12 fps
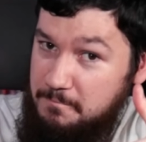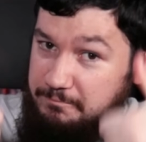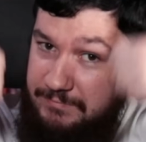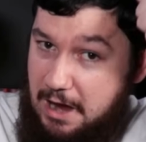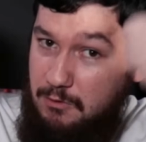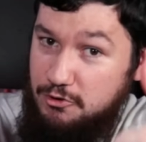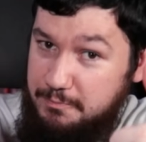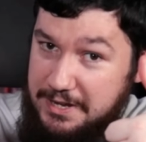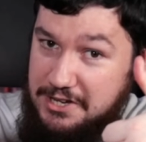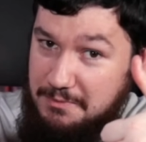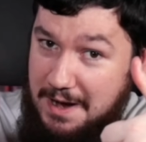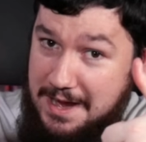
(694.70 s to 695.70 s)
that would be
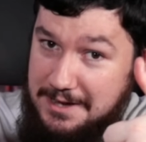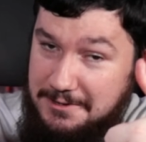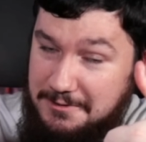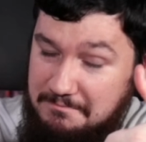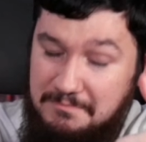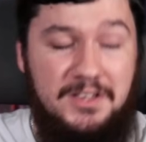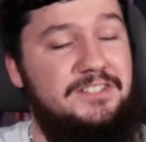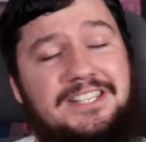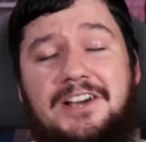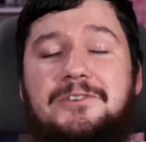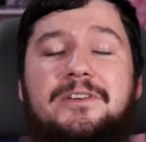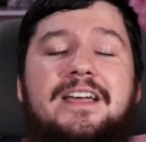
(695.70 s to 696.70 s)
great.
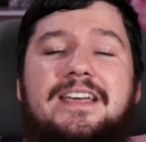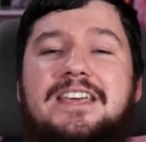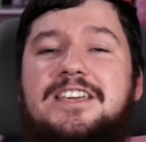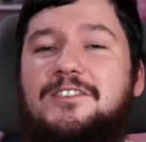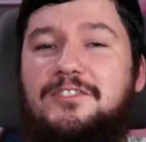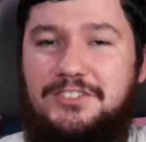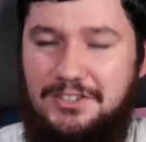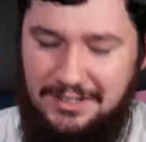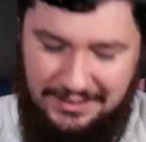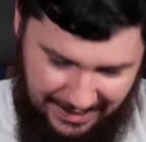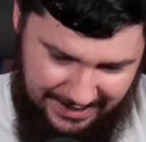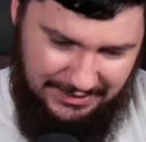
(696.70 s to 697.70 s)
So if you
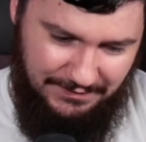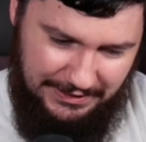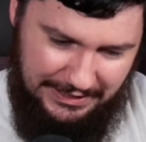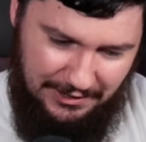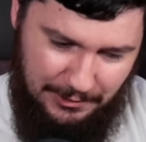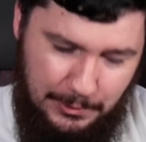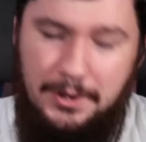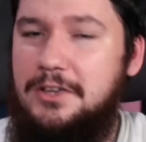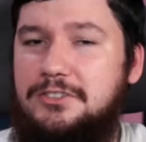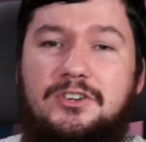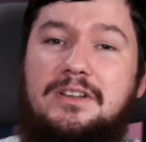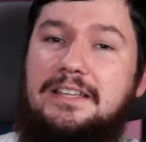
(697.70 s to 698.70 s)
like the video,
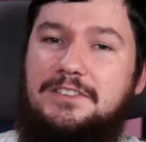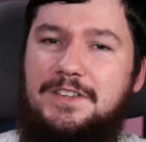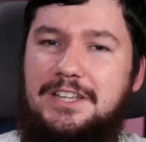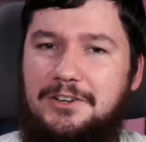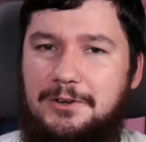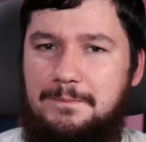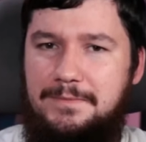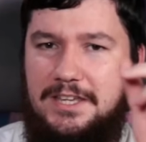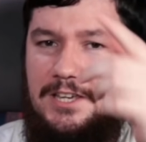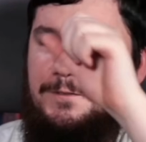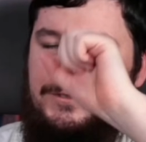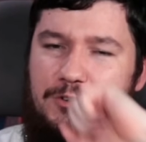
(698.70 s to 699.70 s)
go like the video.
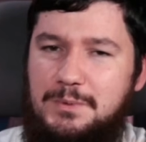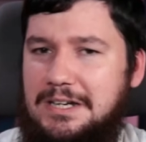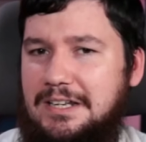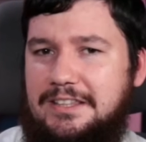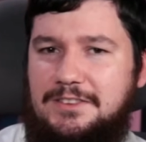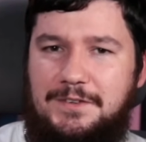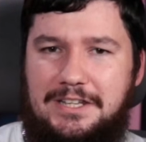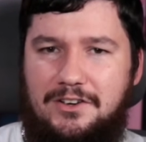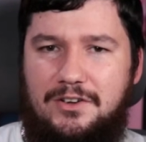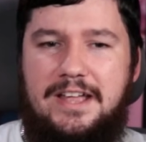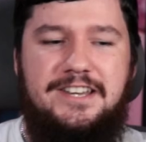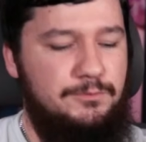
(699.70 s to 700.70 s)
If you really like the video
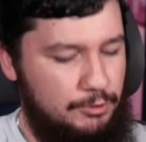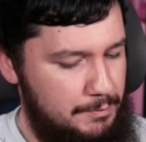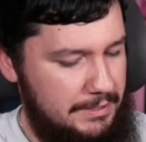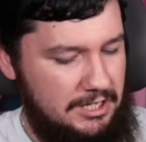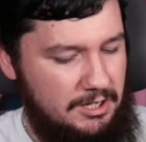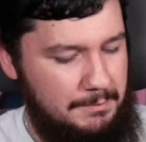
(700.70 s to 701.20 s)
and you want to become